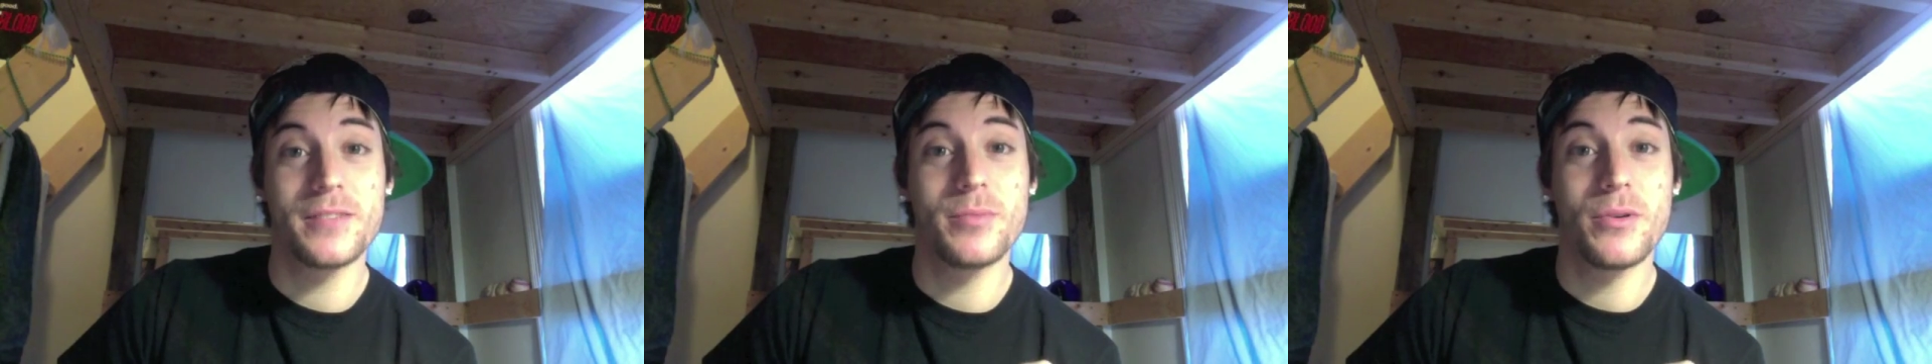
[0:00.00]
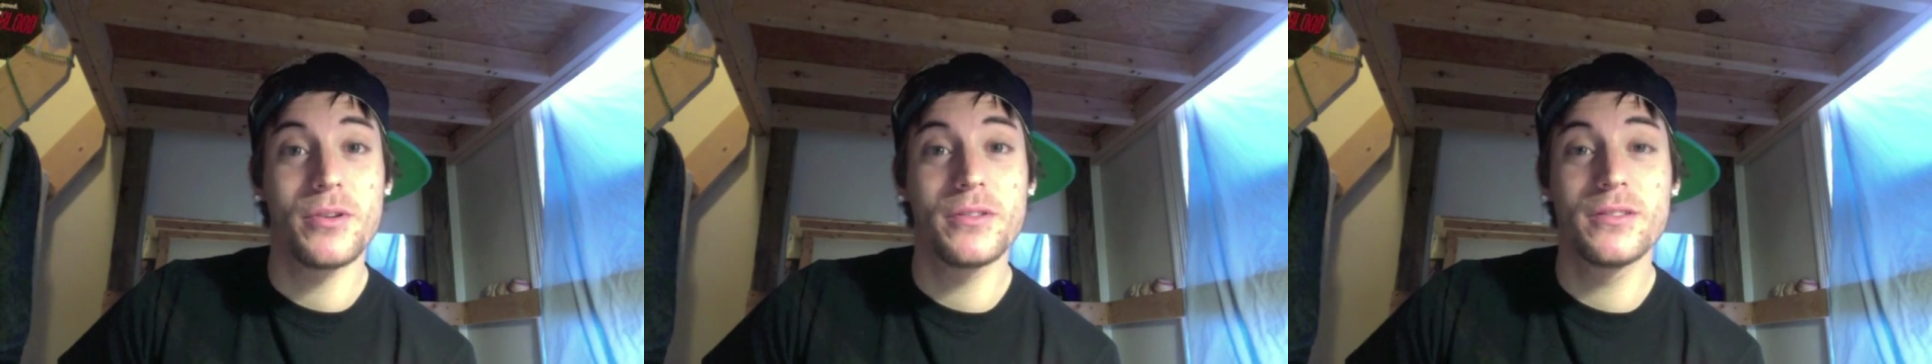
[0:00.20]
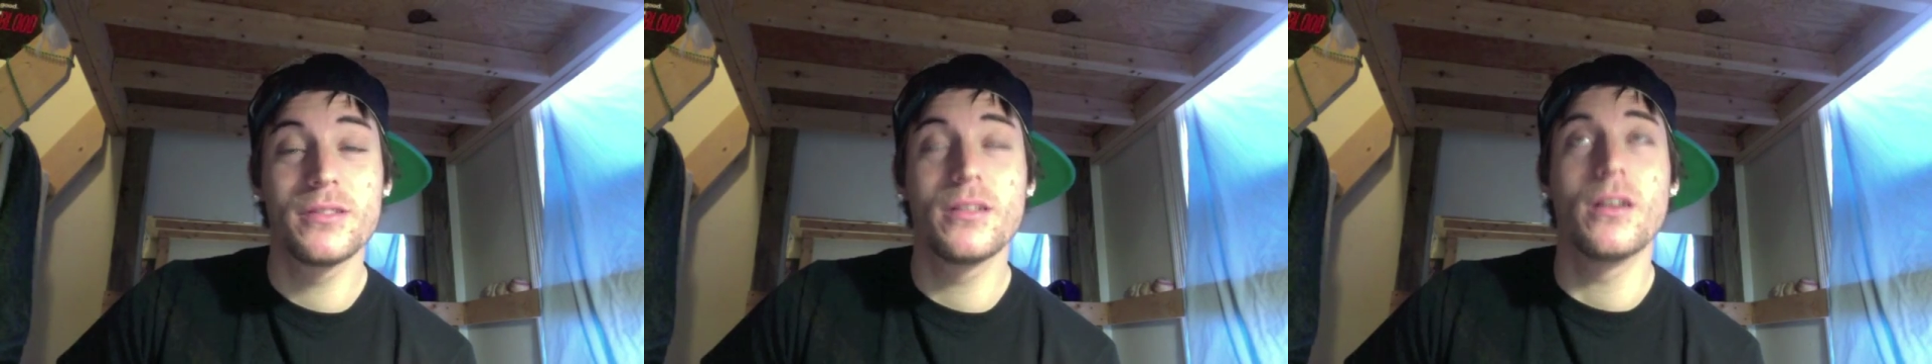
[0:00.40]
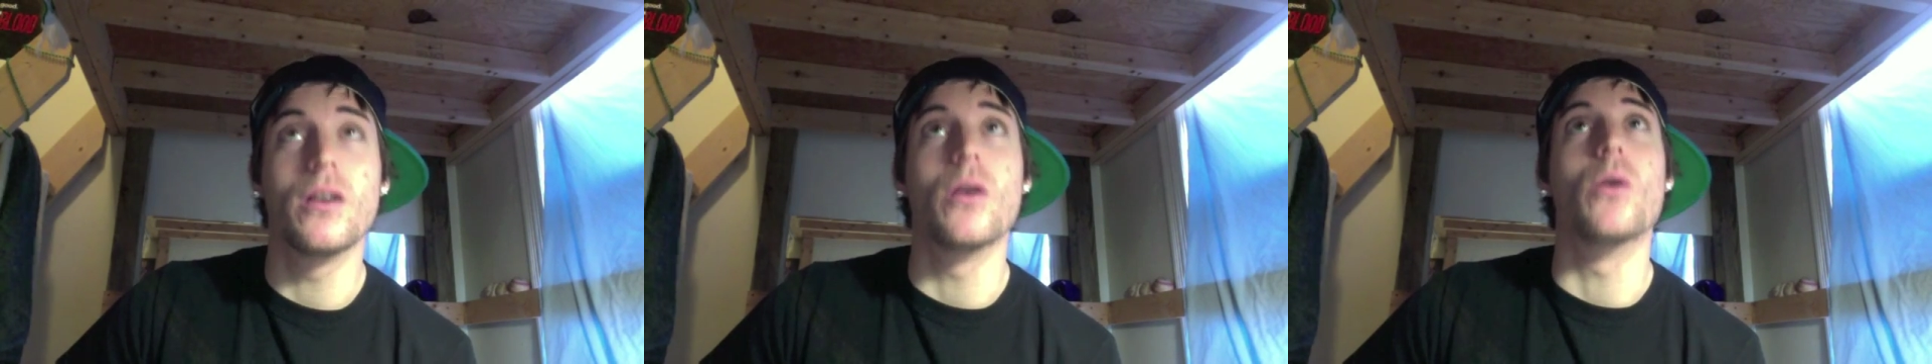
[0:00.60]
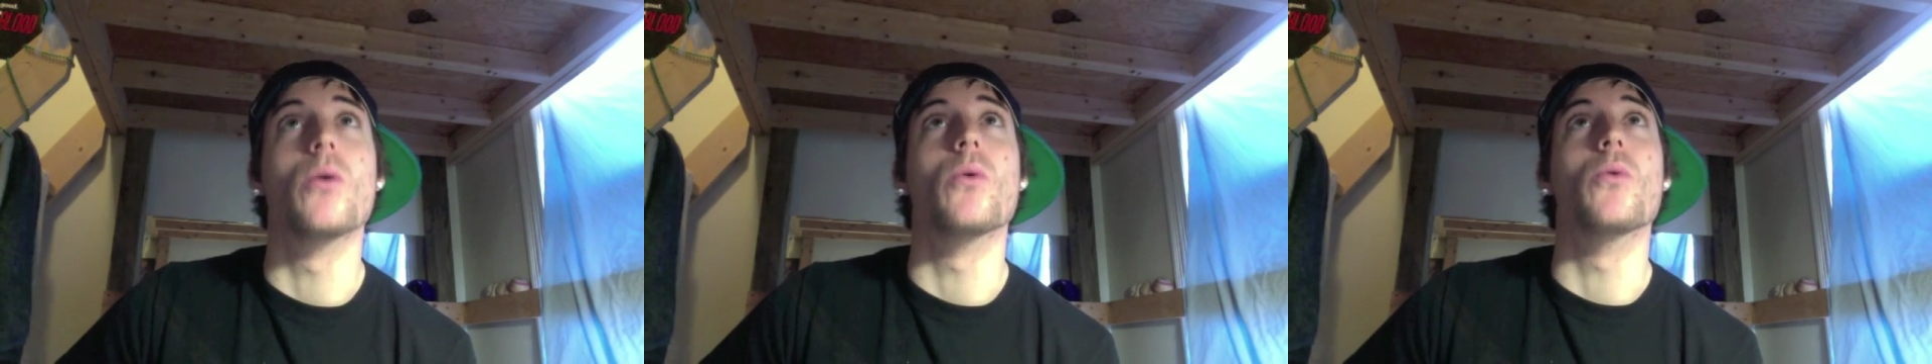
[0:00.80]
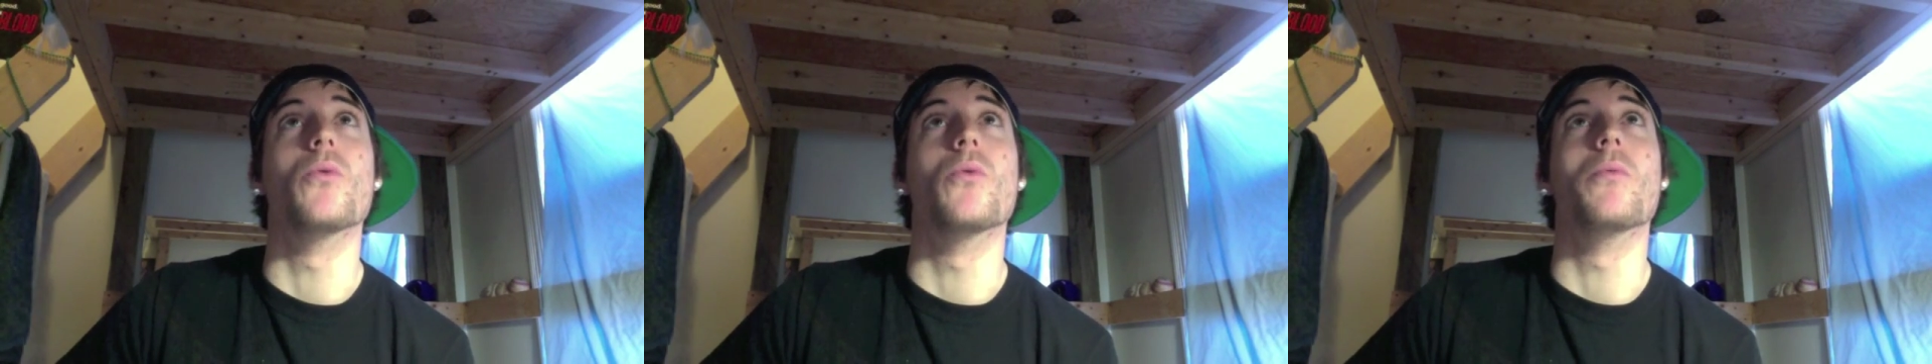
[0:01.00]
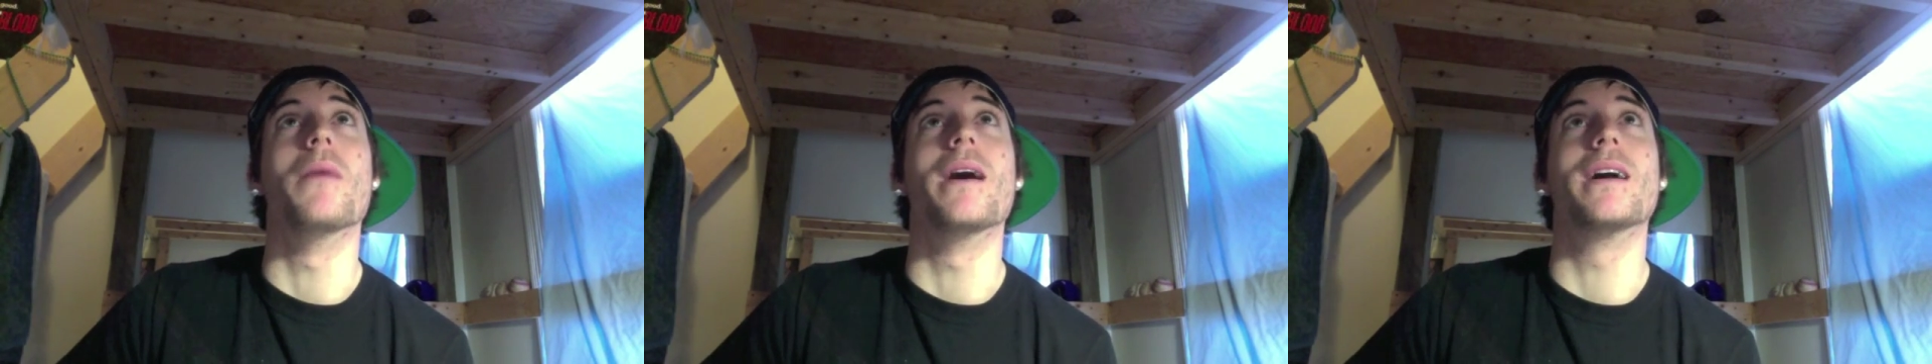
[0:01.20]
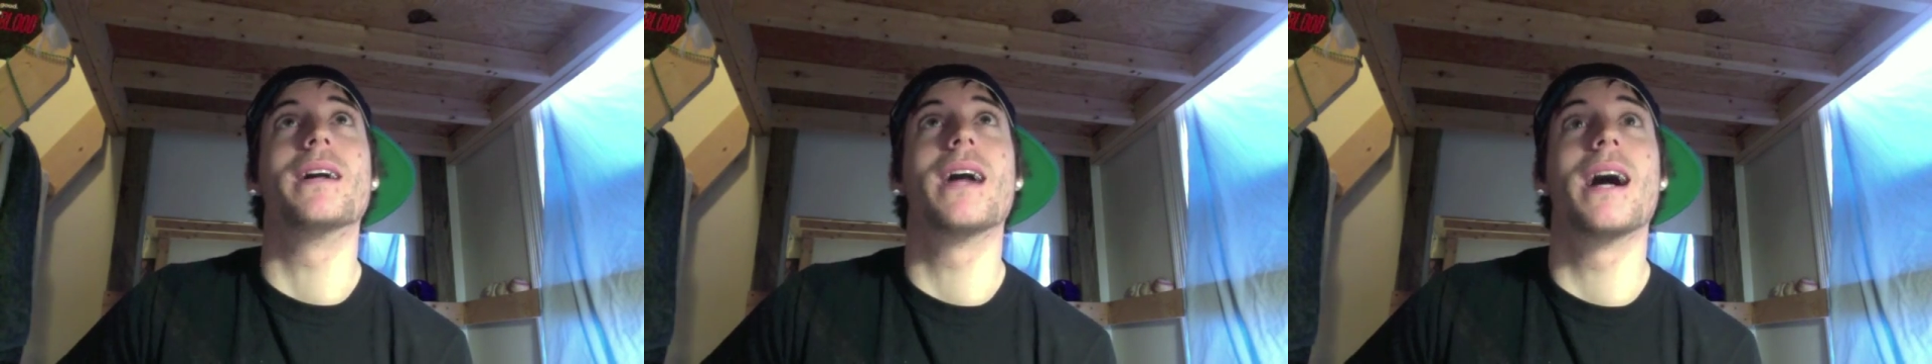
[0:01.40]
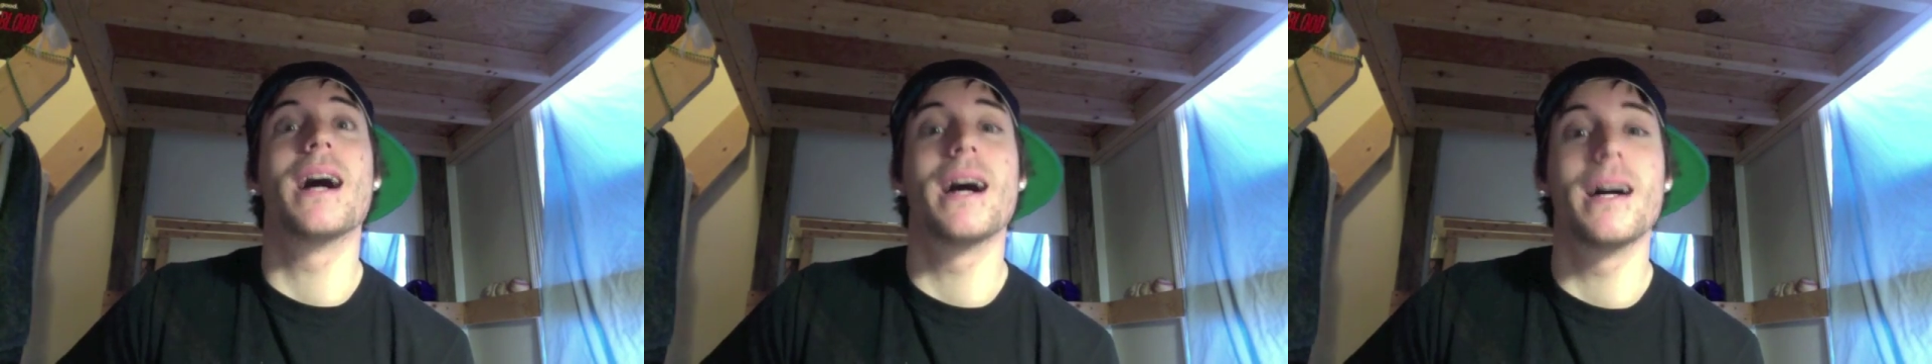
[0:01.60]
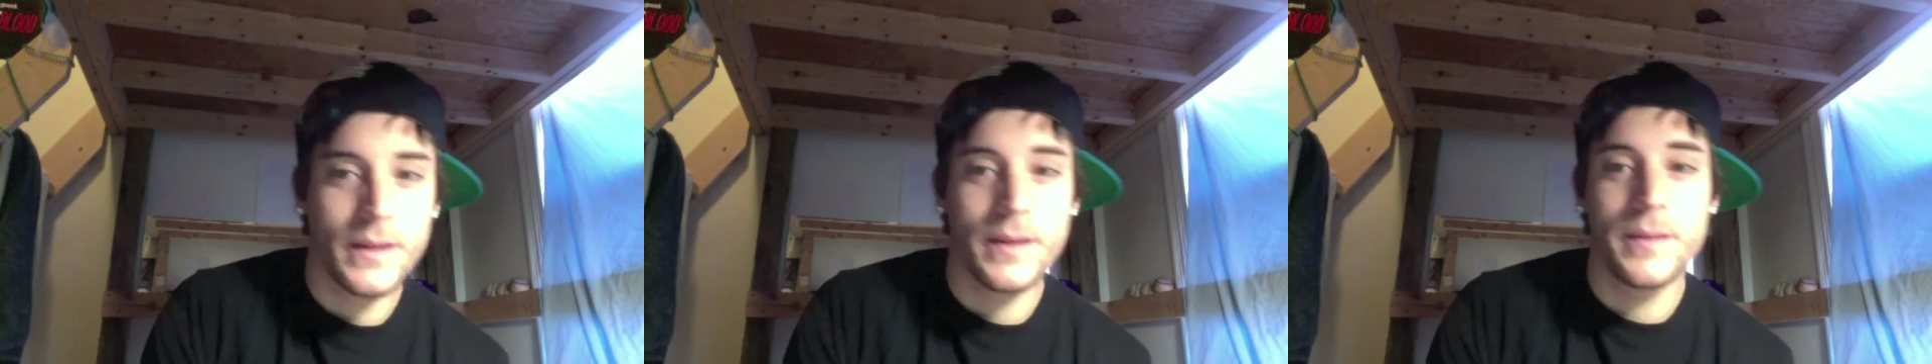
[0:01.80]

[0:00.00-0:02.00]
balls, oh my god.